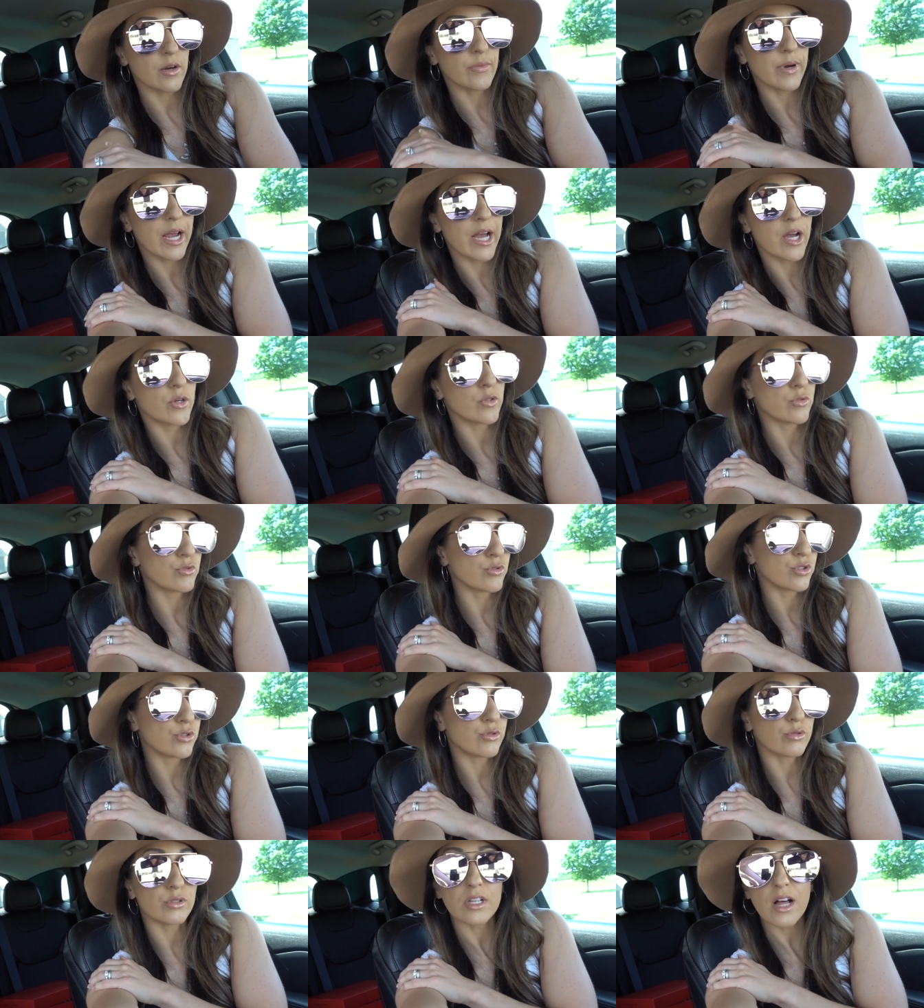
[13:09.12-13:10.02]
around
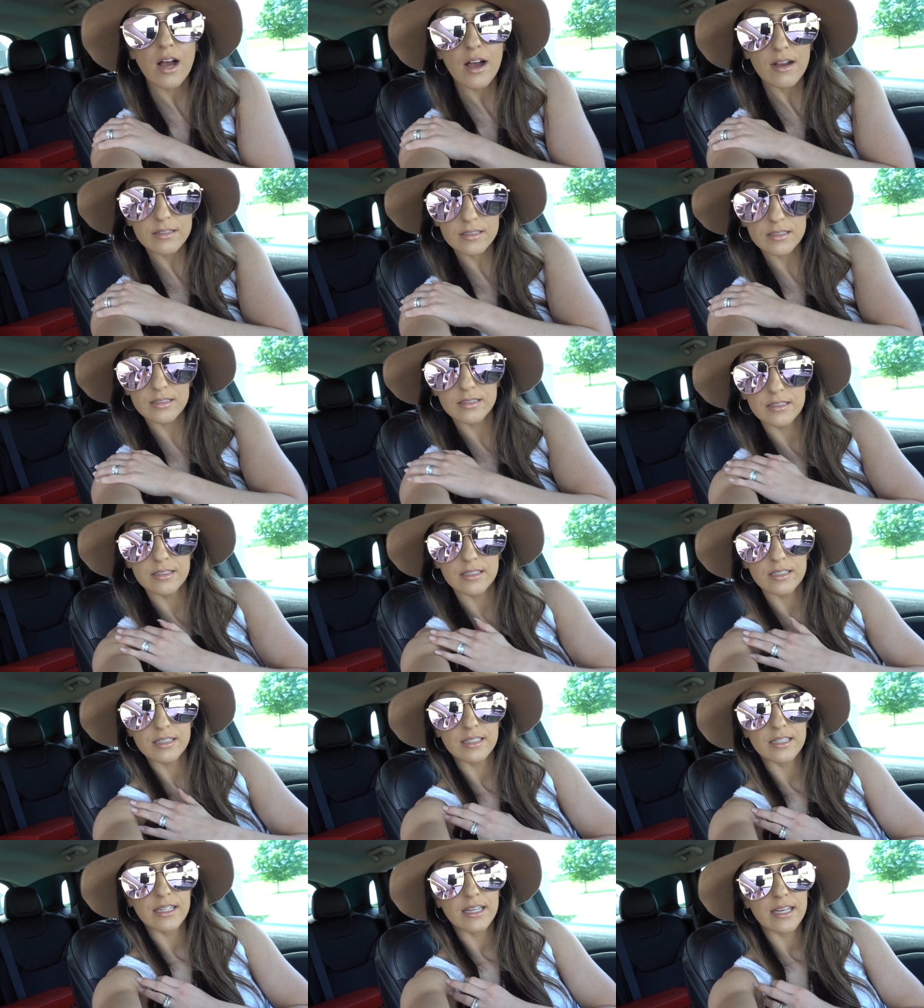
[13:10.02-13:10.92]
2 o'clock
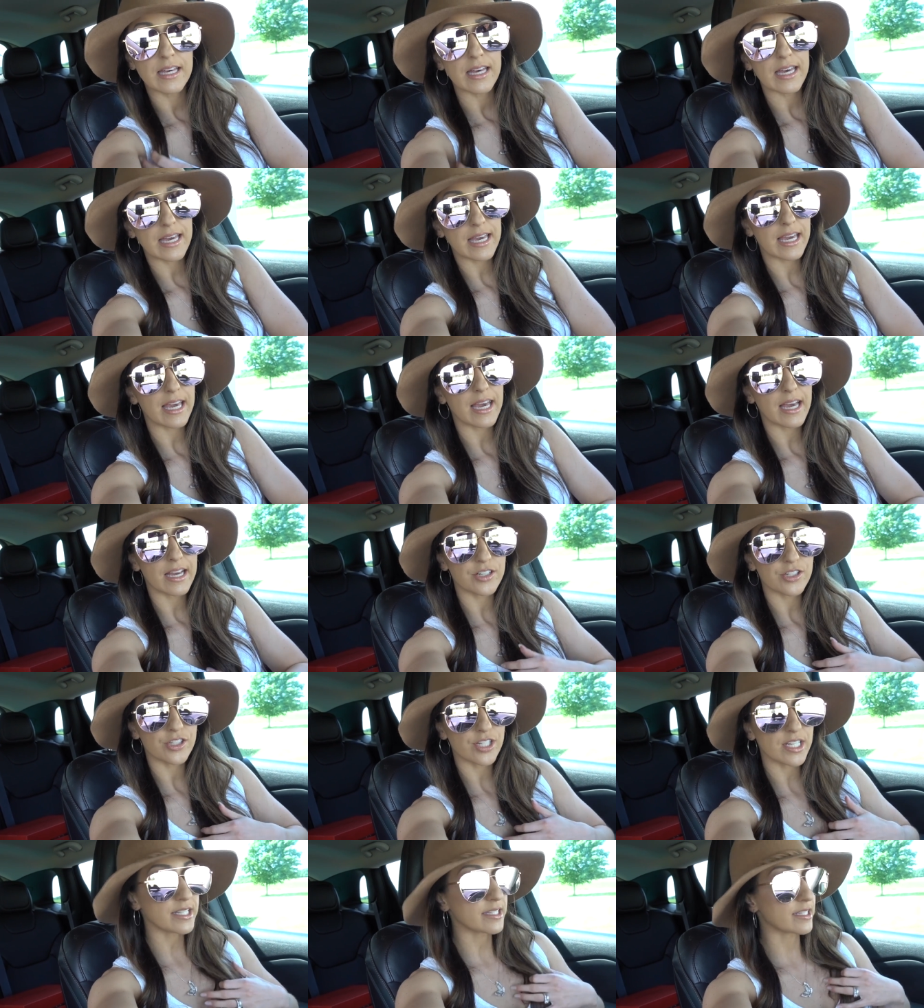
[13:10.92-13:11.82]

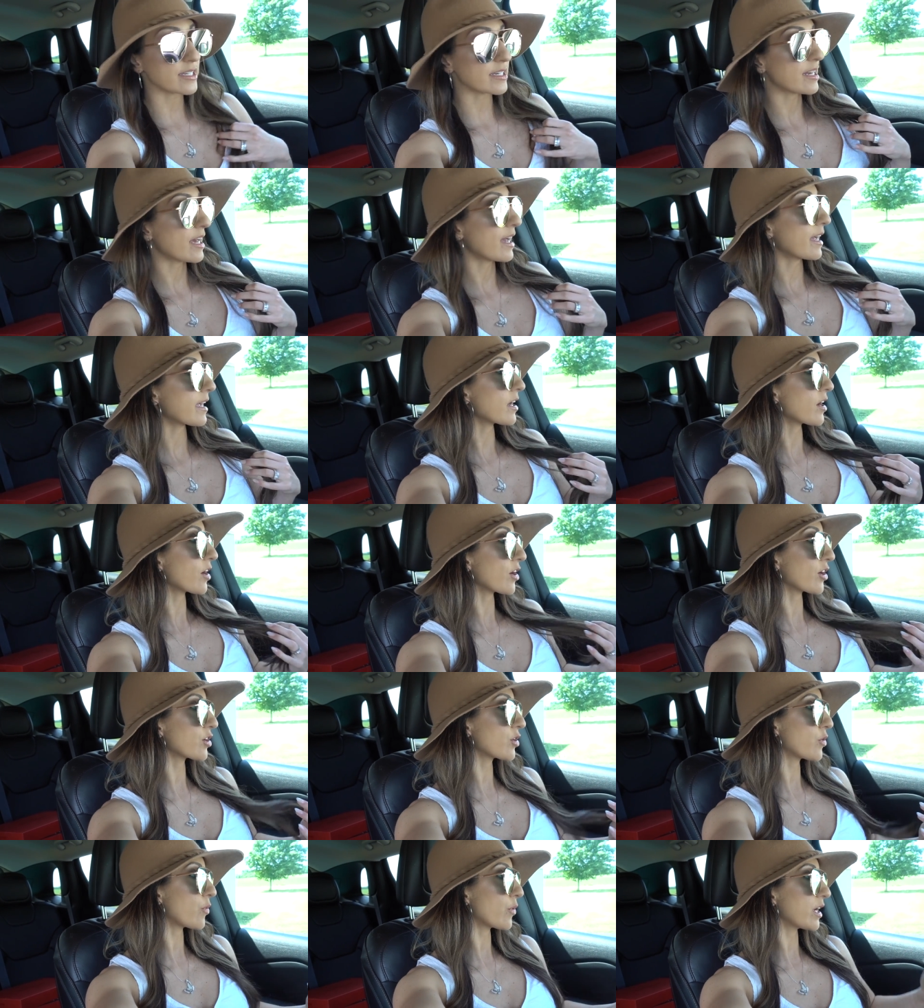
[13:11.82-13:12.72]
and Jason and I
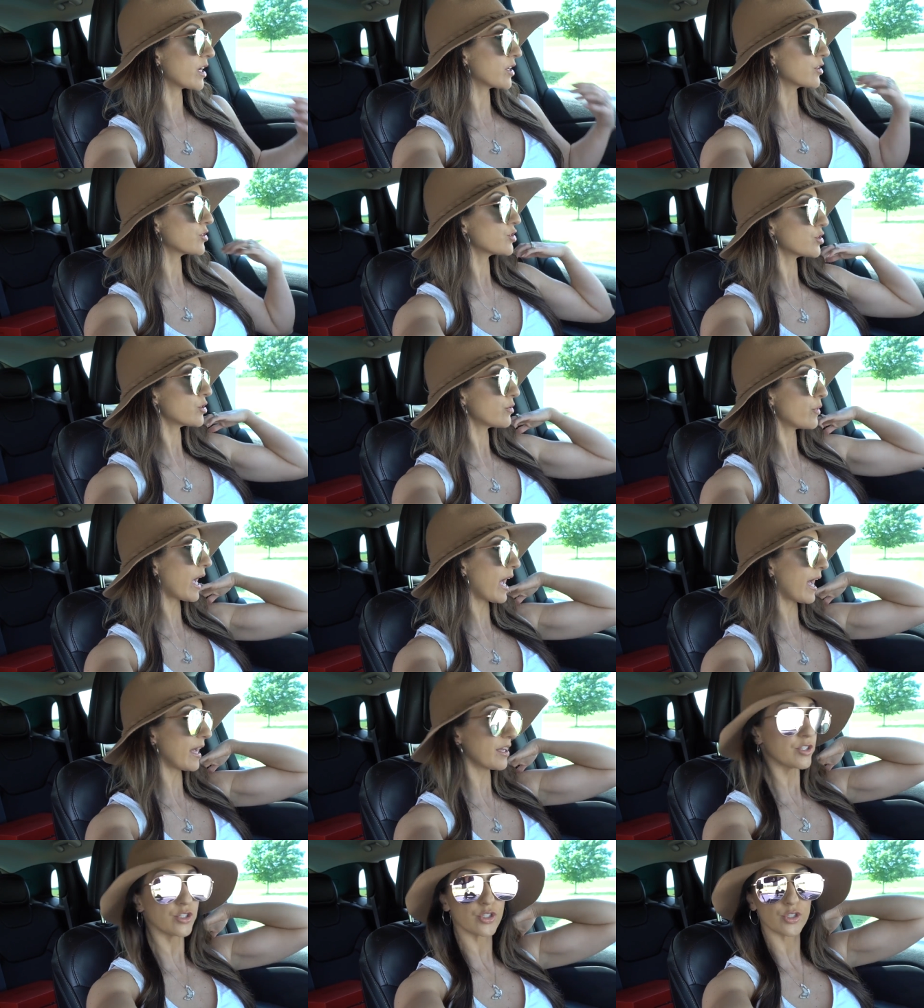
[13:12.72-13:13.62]
are going to
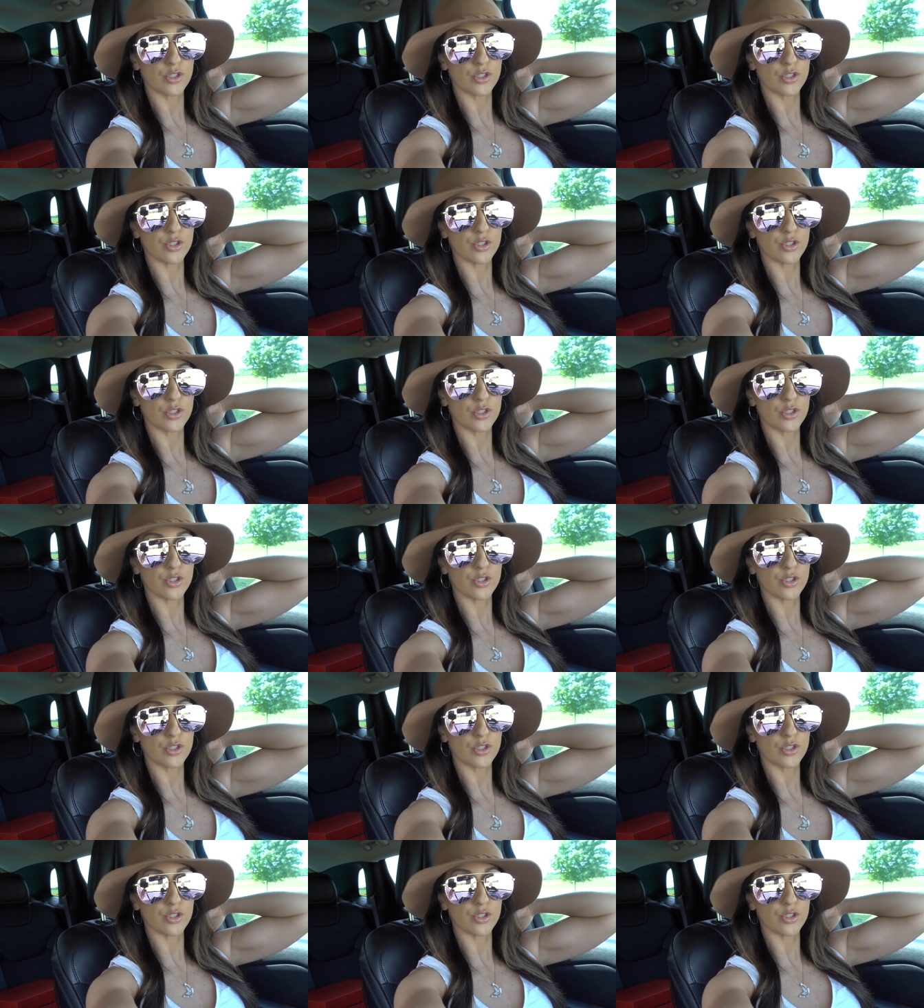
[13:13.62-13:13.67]
head